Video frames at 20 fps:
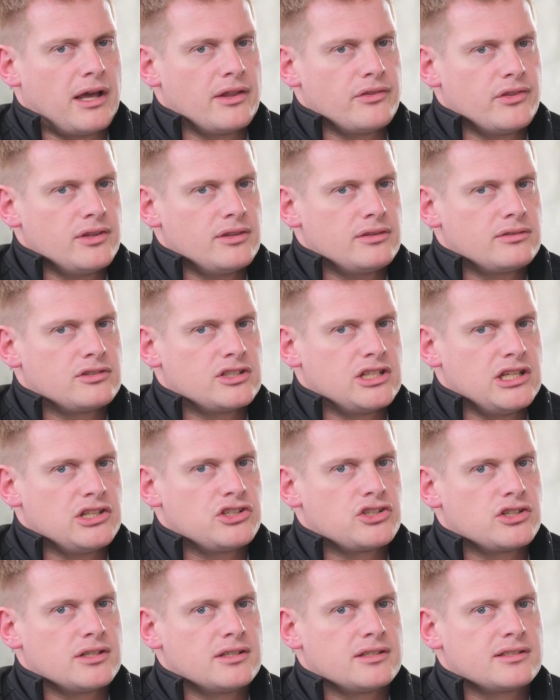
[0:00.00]
other
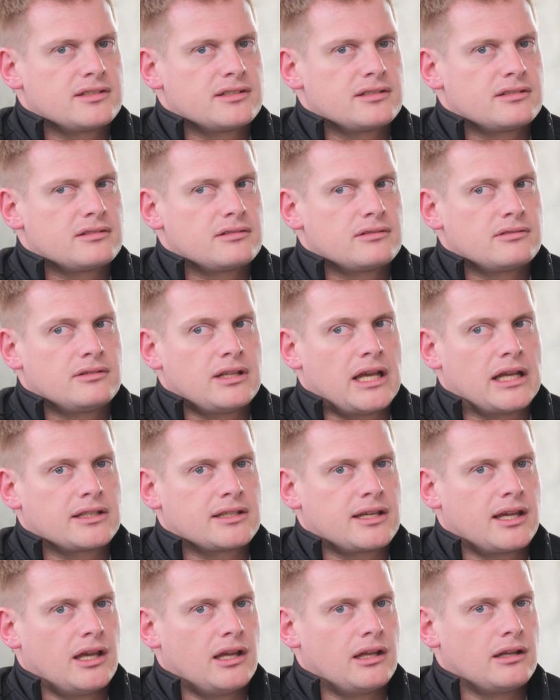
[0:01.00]
teachers
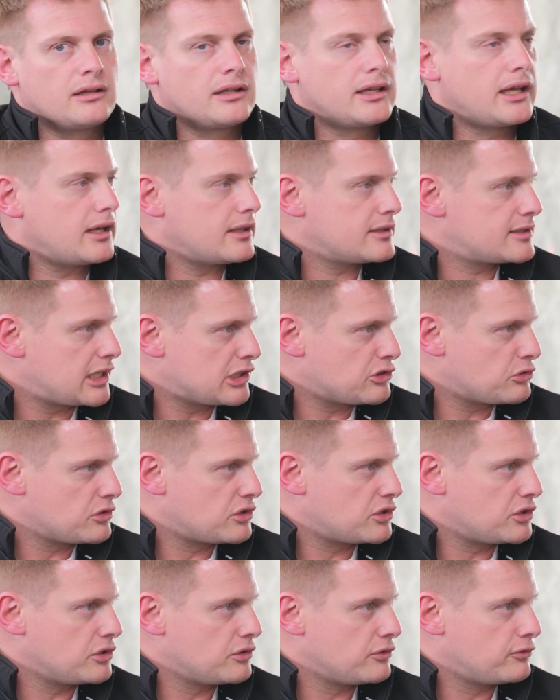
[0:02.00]
that can get in touch
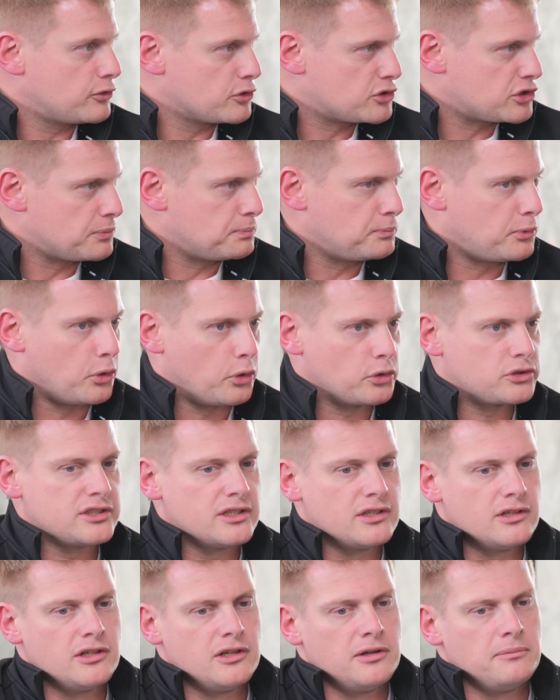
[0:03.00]
with you for
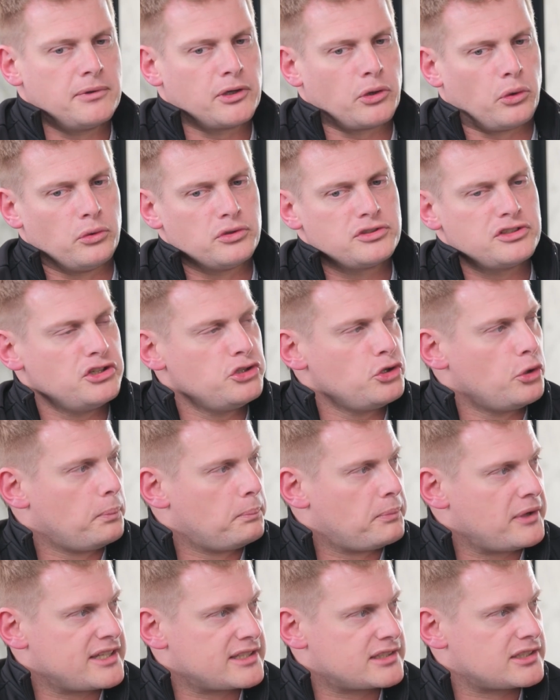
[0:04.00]
support, but also
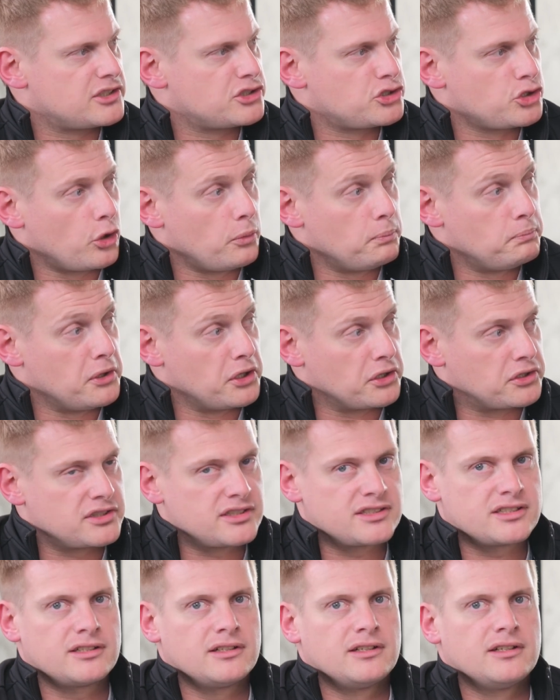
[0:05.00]
your business, your
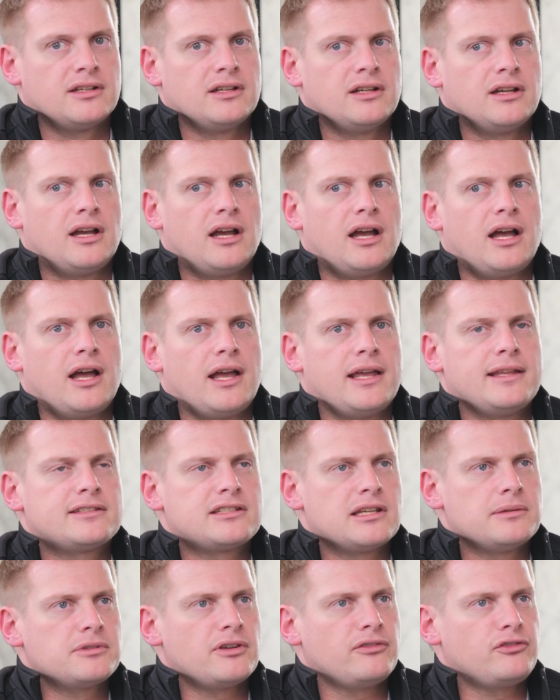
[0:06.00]
books.
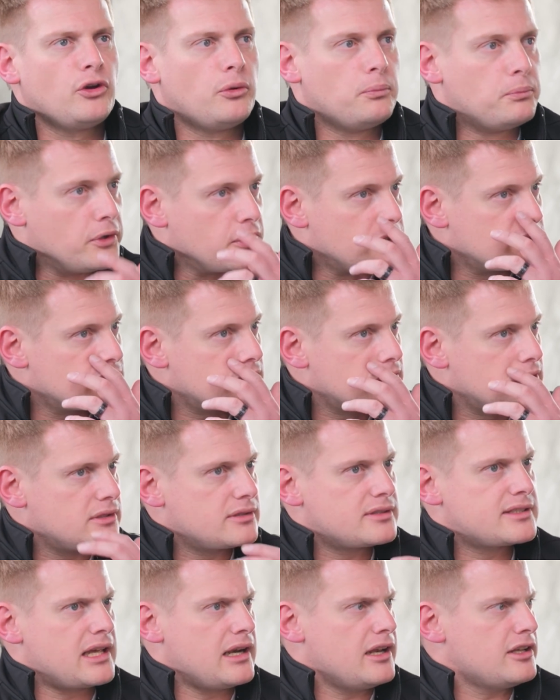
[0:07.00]
In terms of your books,
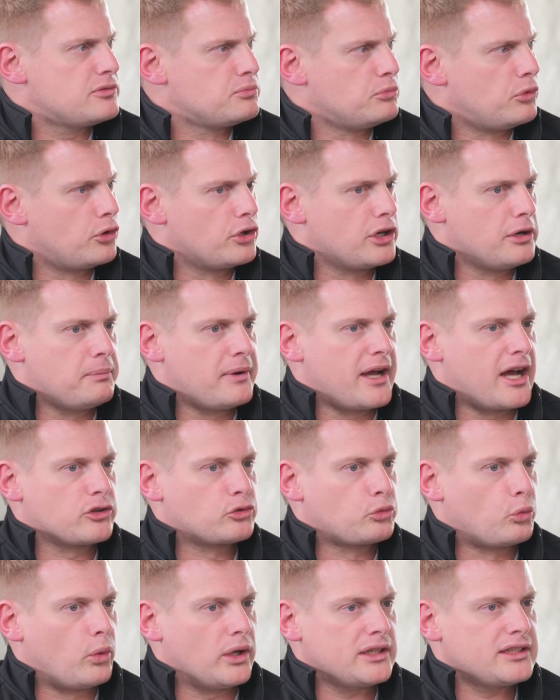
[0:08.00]
tell us more
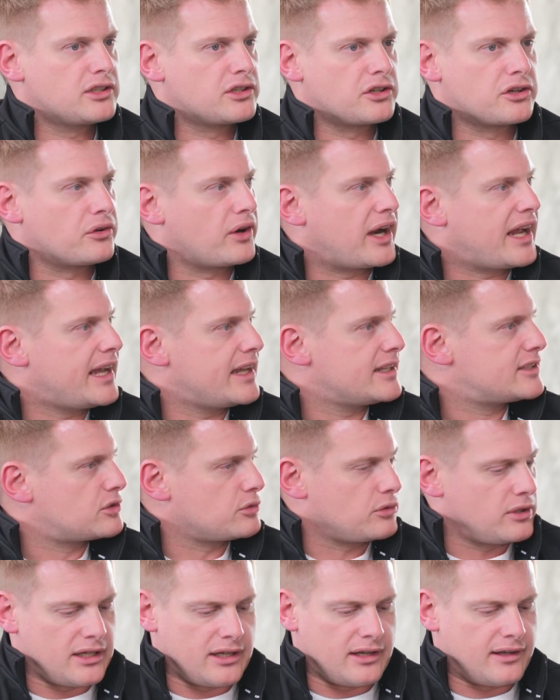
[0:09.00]
about what
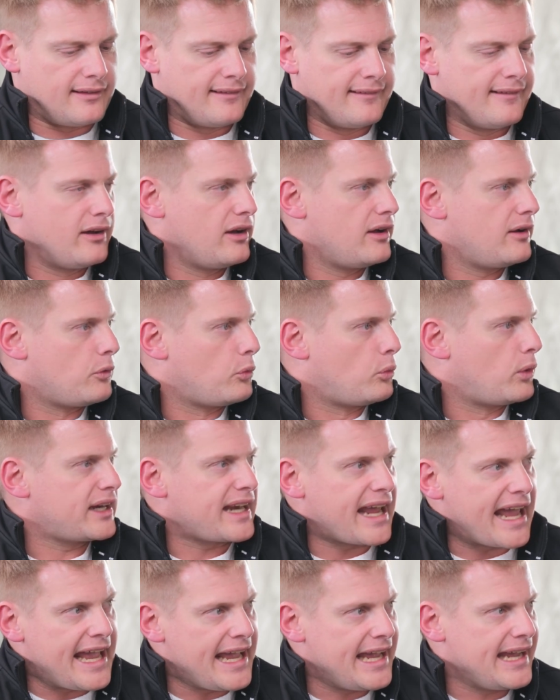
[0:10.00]
grades,
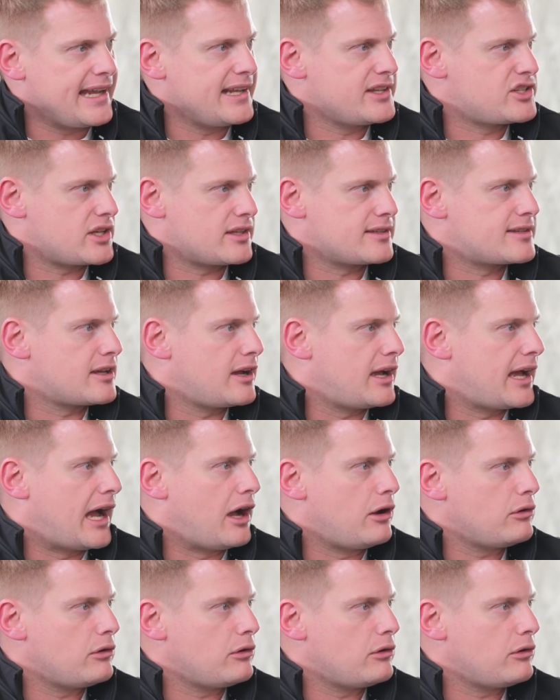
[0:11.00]
what age, and